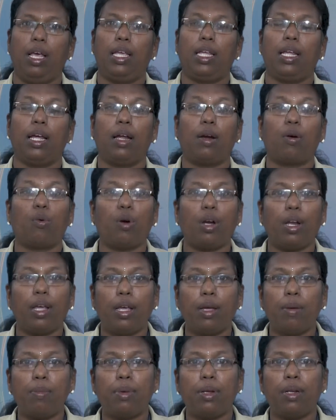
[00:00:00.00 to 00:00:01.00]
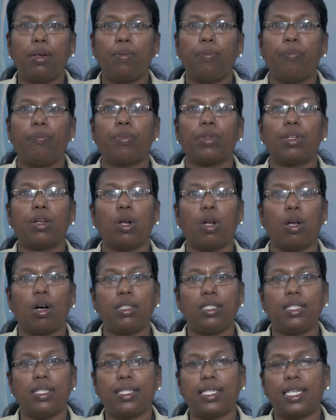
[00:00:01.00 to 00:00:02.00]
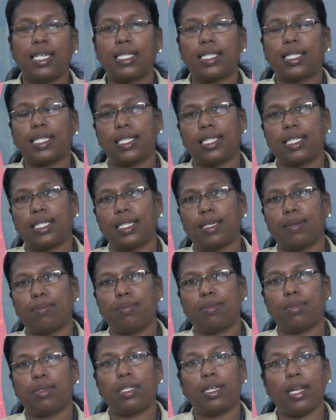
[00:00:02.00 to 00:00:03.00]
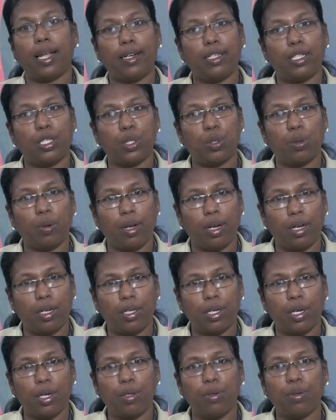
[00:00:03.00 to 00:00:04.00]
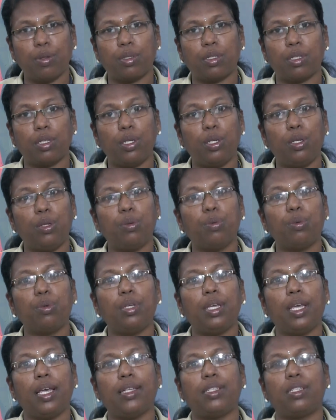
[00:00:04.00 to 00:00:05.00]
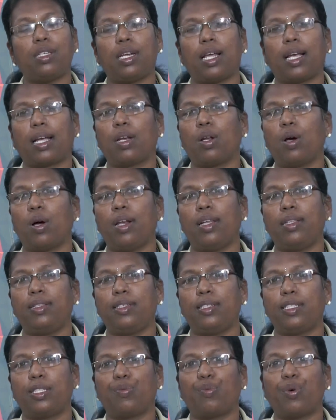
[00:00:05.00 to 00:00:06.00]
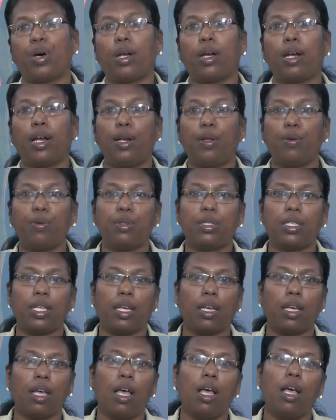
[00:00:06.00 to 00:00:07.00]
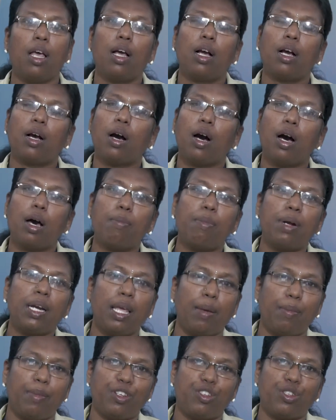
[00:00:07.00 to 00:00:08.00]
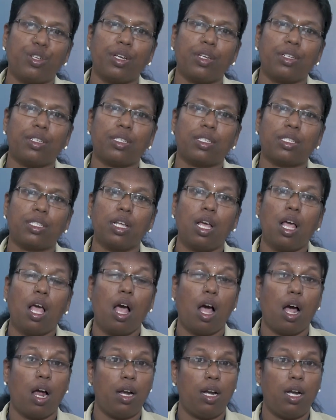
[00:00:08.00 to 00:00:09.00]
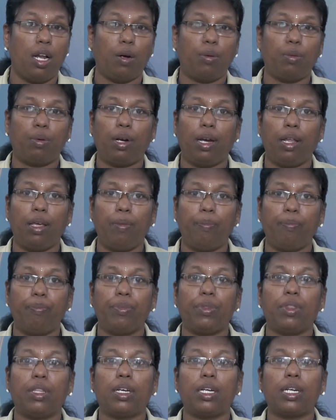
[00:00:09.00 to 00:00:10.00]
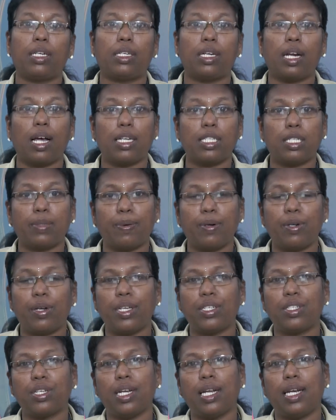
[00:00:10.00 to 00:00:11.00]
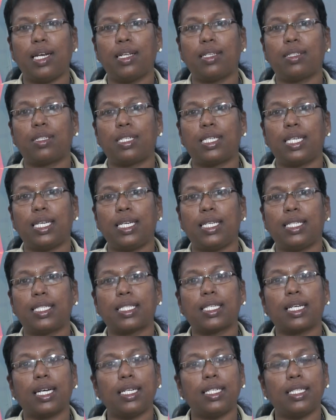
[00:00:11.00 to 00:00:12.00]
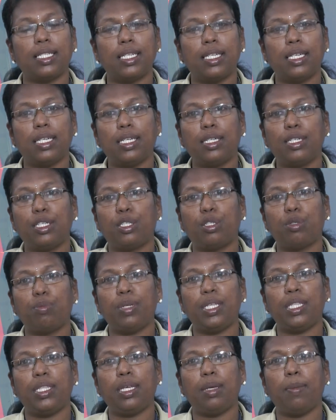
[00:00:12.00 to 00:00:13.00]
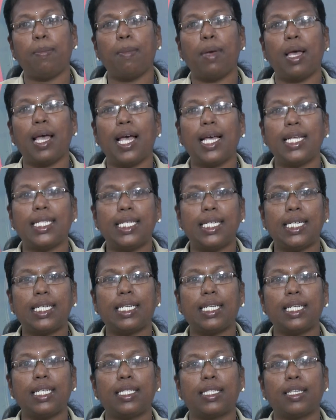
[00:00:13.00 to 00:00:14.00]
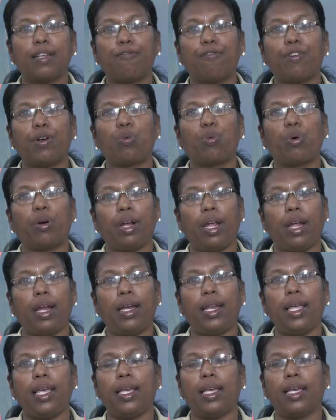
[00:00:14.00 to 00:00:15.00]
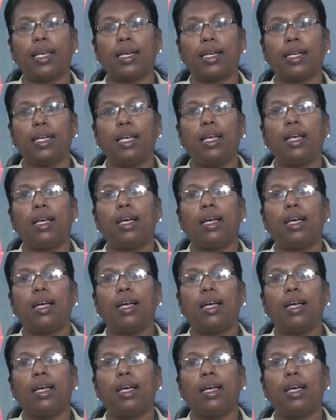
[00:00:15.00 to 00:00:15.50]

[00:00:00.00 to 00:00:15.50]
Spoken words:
A reliable logistics system tends to introduce new age technologies for reducing carbon emissions. Undoubtedly, the transportation industry is considered to be the major reason for creating a